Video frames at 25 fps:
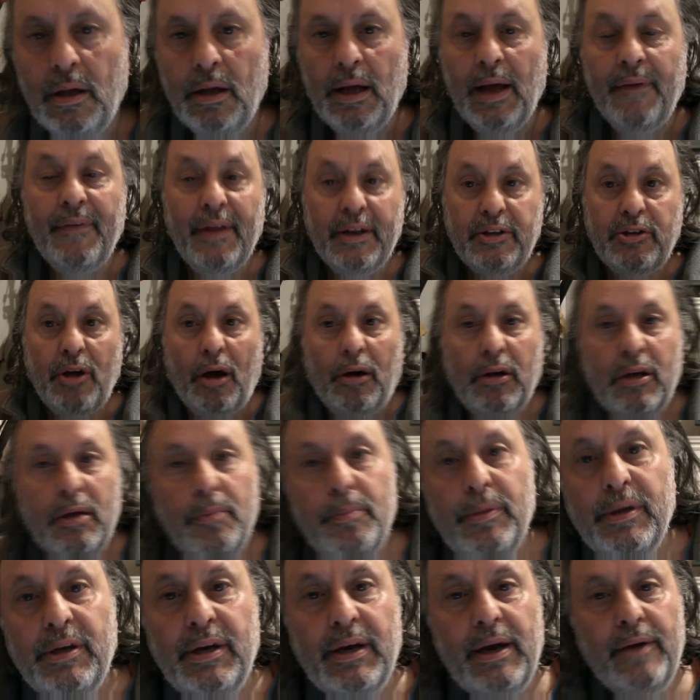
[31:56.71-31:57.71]
and they
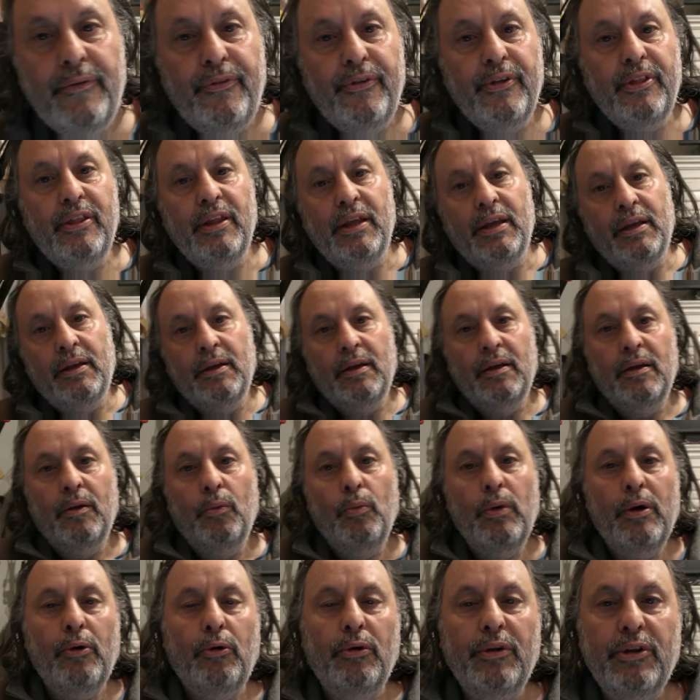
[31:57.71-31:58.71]
documented everything,
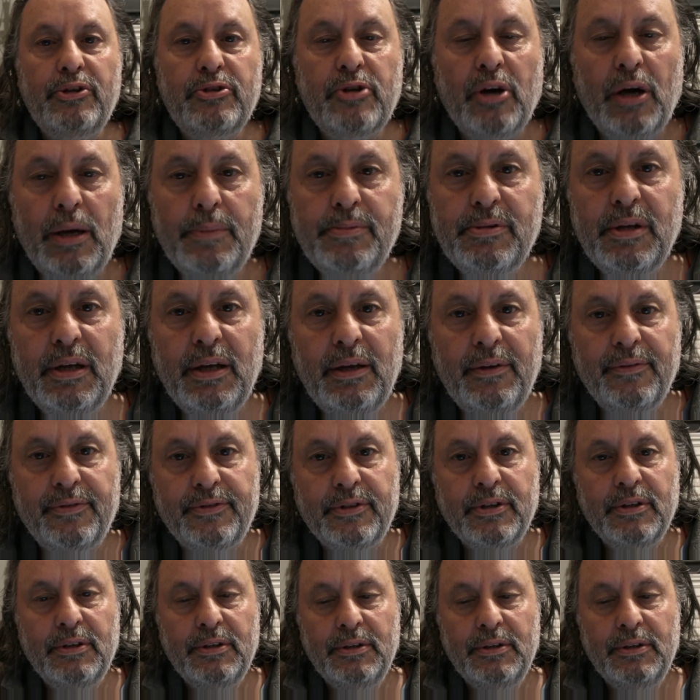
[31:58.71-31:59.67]
where all the tribes lived,